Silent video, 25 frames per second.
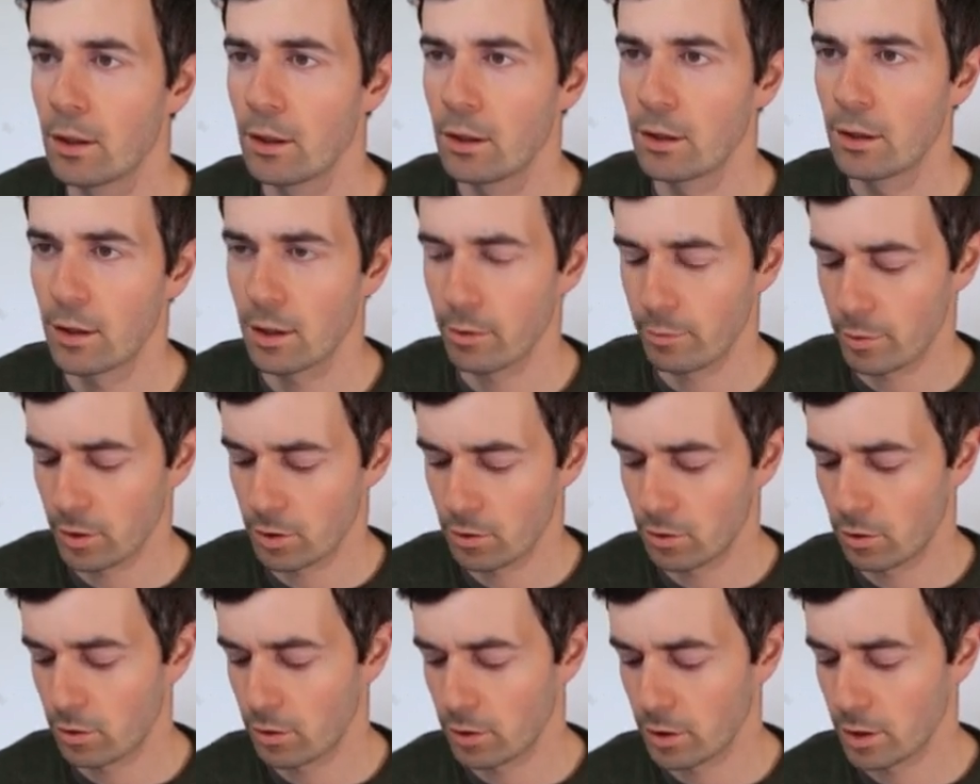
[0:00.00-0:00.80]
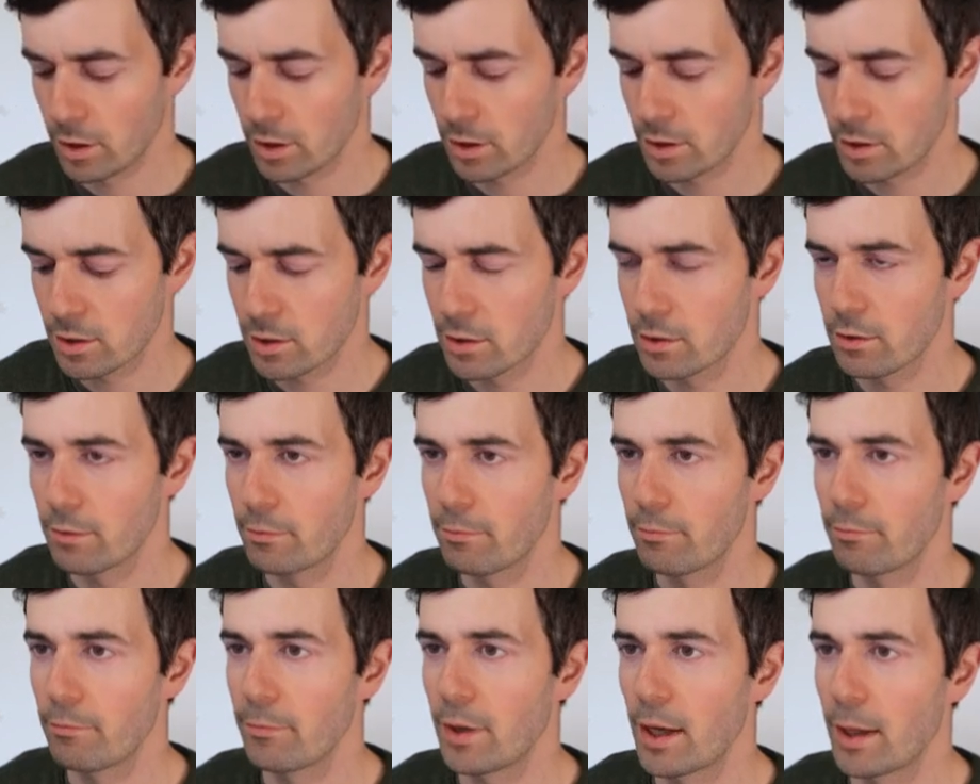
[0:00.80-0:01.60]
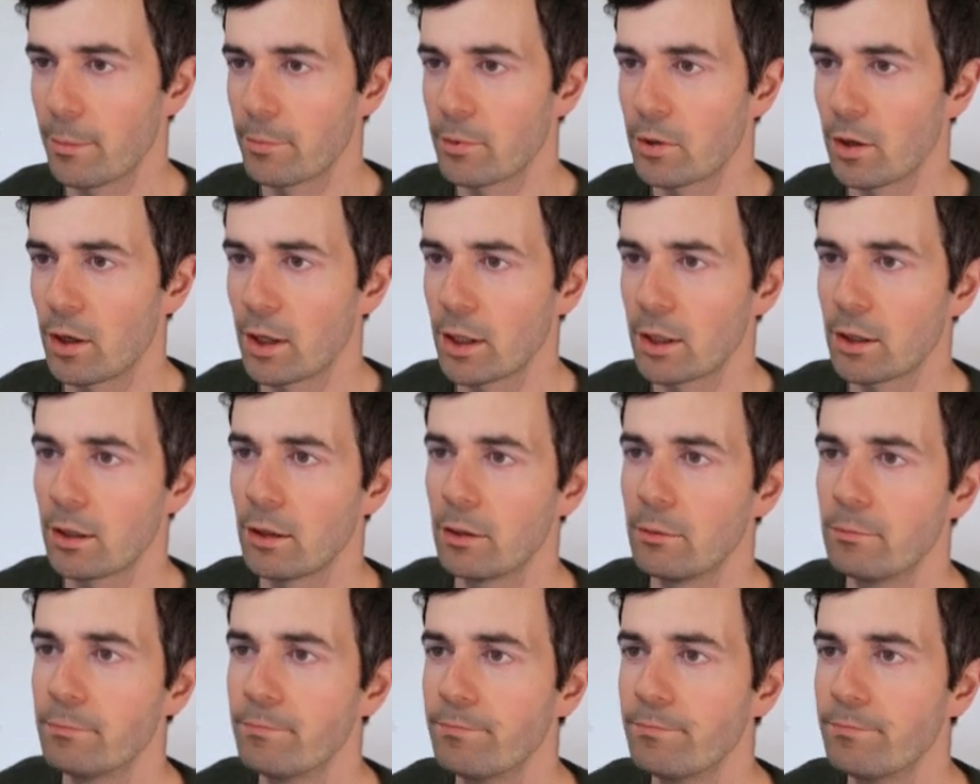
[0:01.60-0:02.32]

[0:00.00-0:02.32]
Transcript: and we'll call this map title.